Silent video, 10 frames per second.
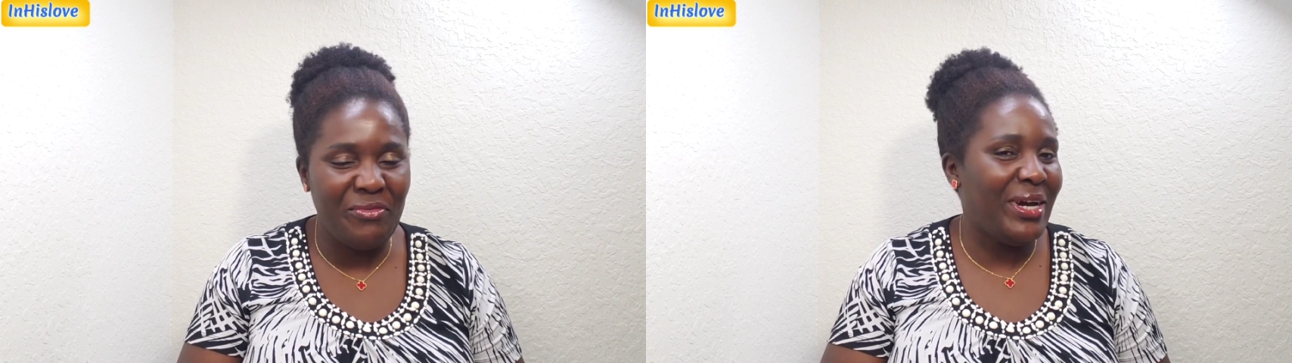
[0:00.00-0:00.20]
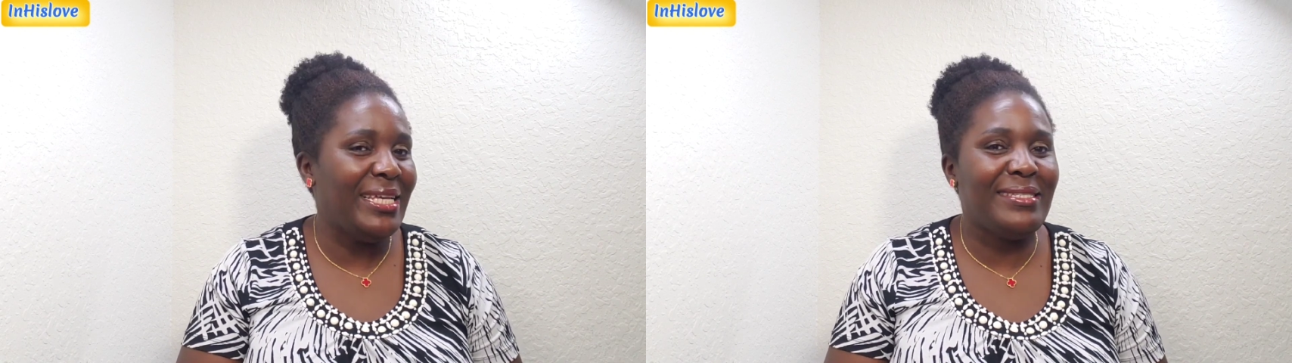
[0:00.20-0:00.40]

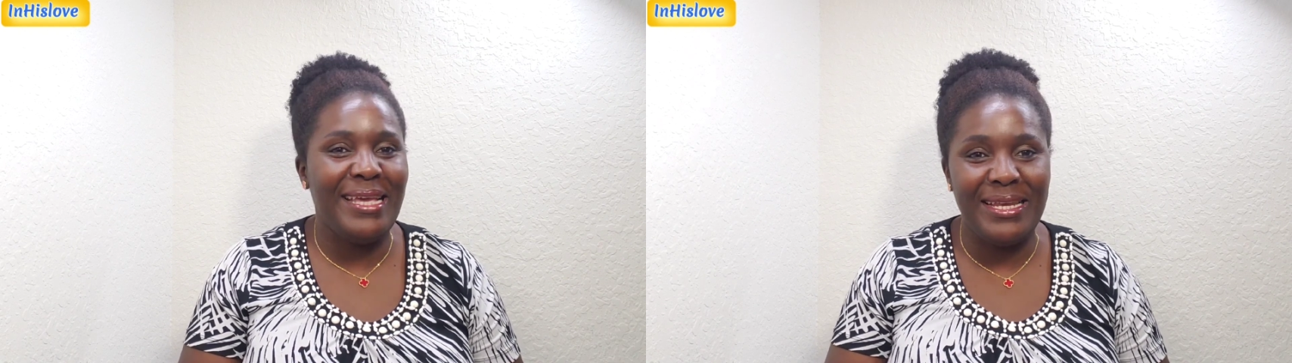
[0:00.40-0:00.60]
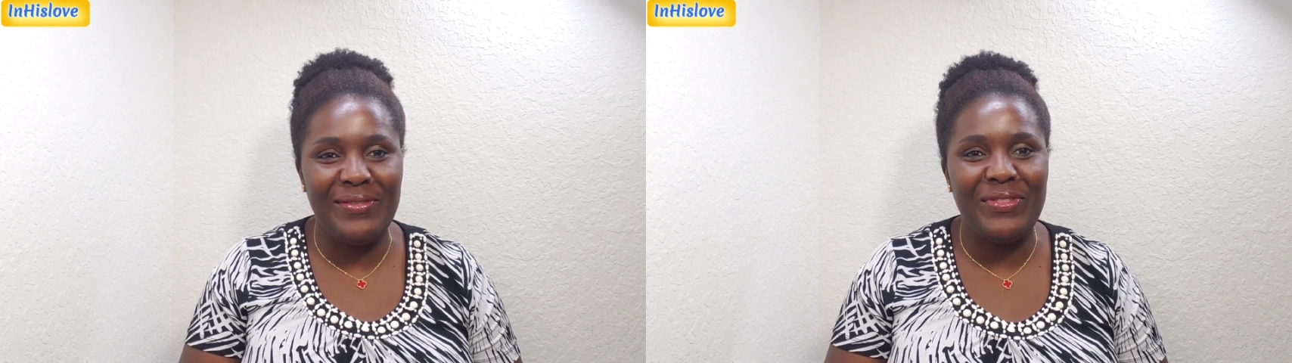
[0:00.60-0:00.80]
before I
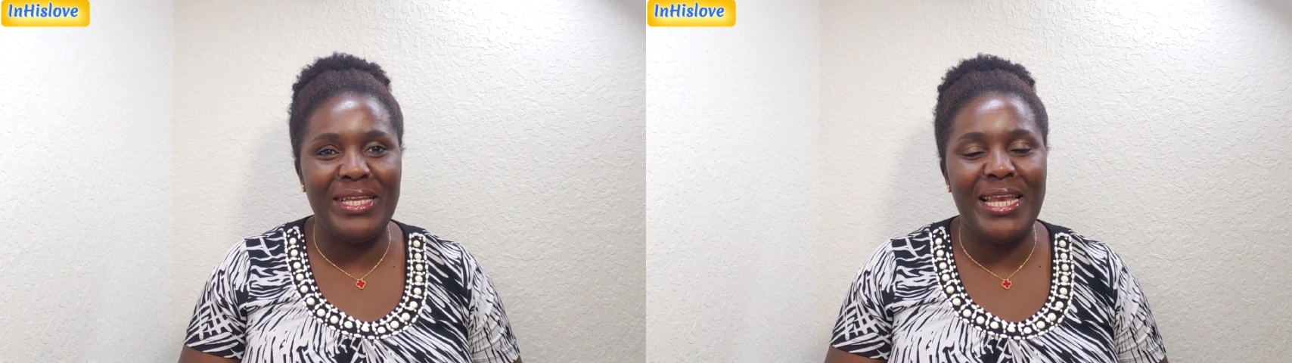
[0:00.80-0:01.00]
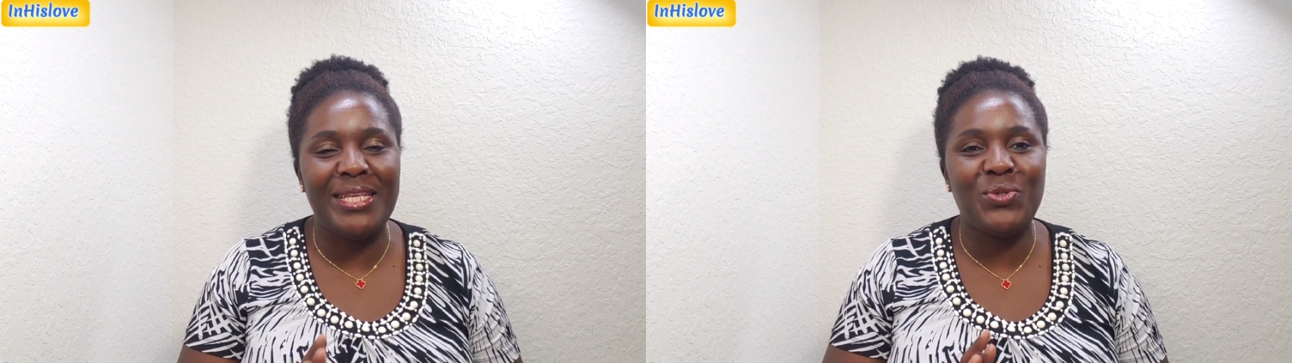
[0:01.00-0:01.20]
say
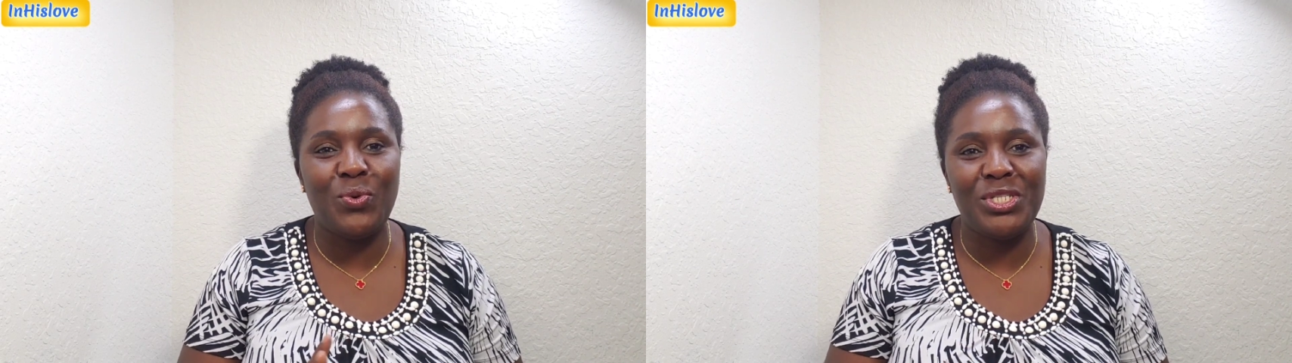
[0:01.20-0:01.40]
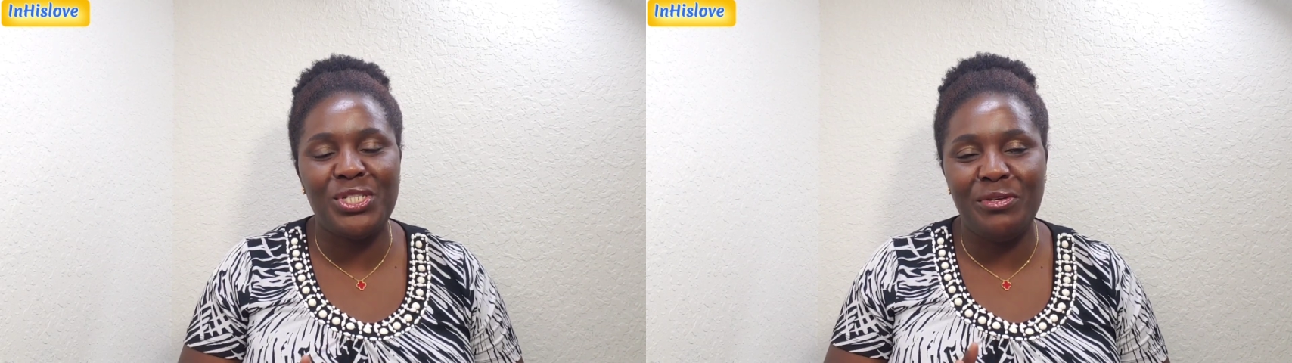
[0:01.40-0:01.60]
anything, let's
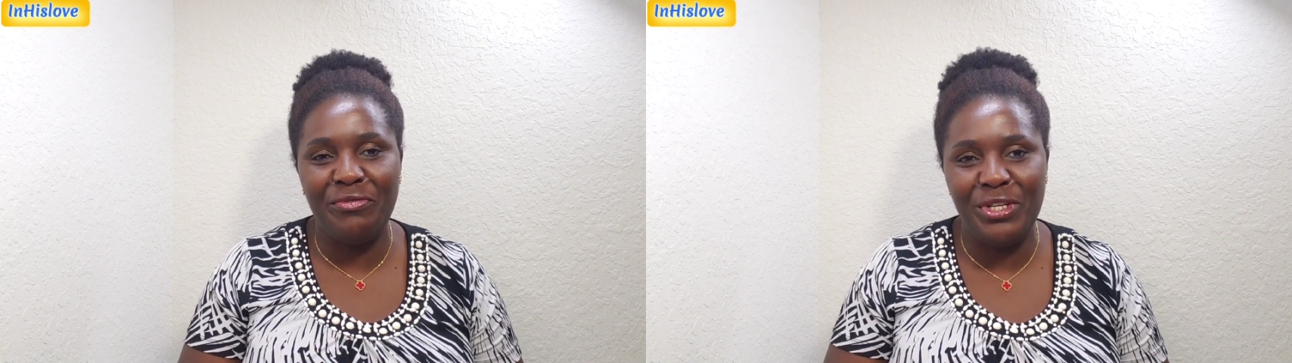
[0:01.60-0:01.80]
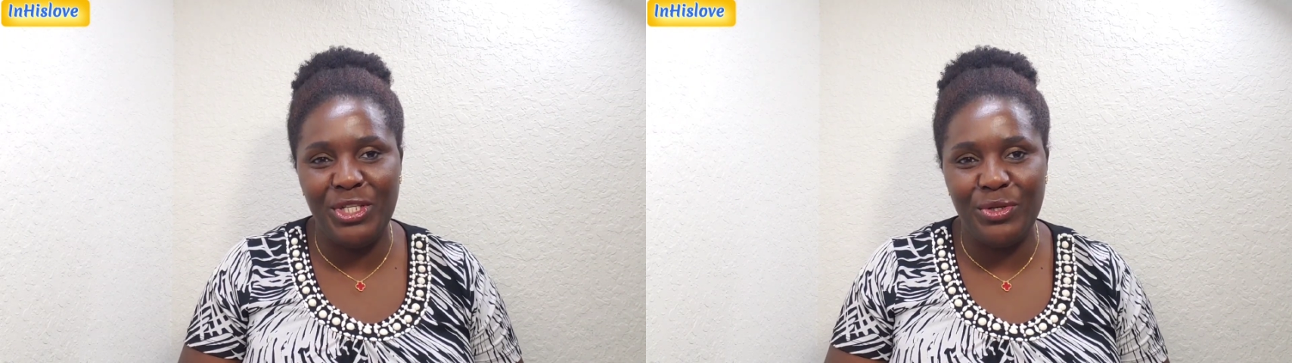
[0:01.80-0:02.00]
watch the
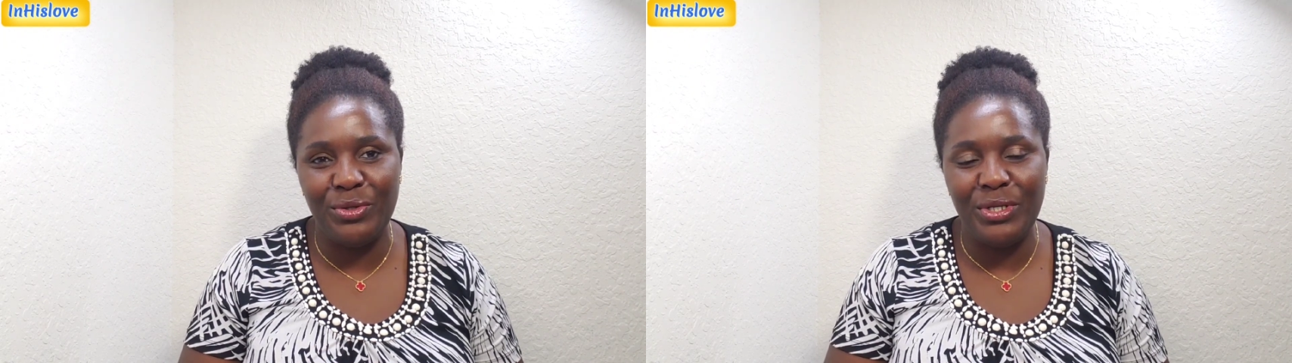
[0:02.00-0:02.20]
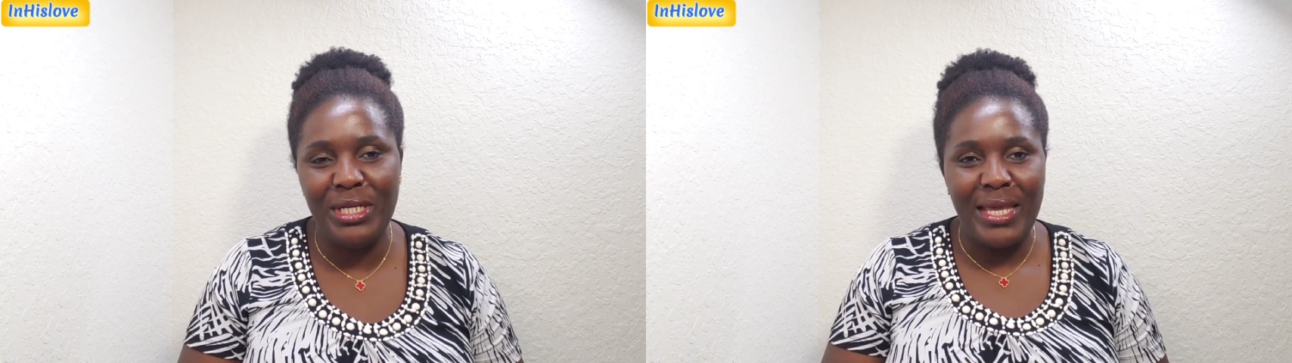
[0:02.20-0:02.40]

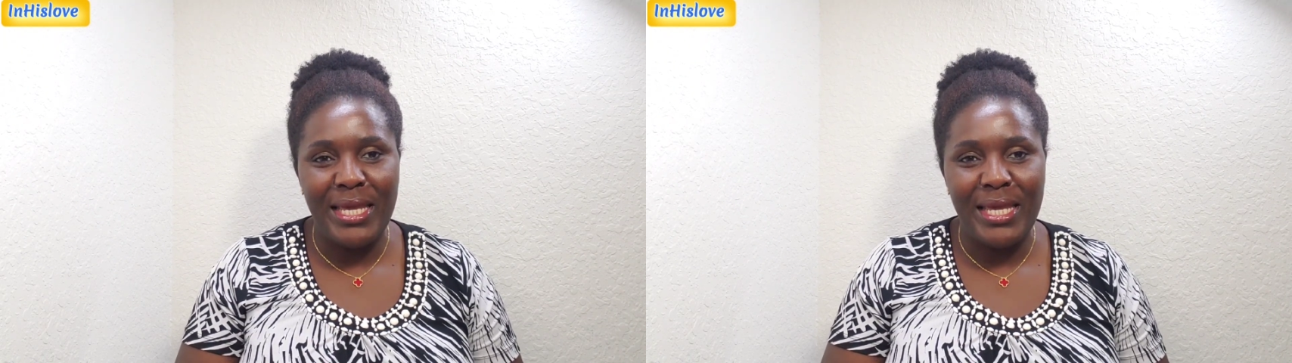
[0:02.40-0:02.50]
video